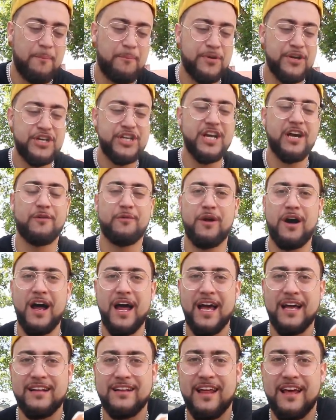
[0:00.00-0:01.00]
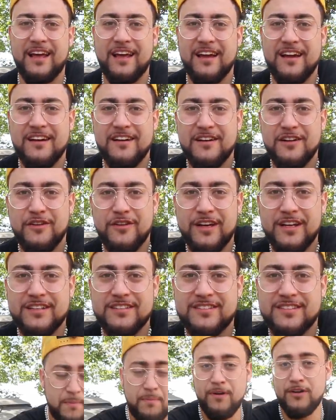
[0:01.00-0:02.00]
appreciate raw egg. Like, look at
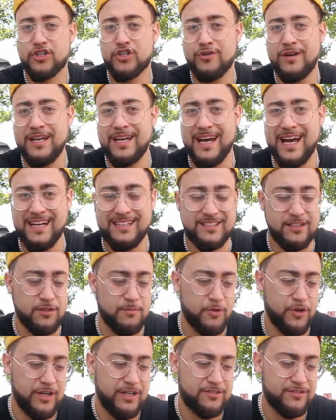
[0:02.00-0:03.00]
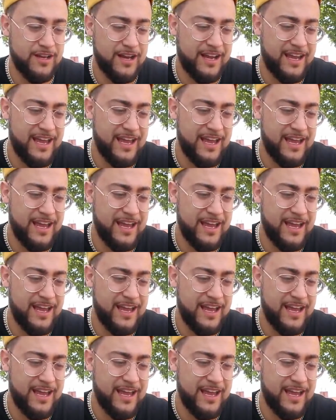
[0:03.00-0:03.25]
this. People drink eggs in the morning, so I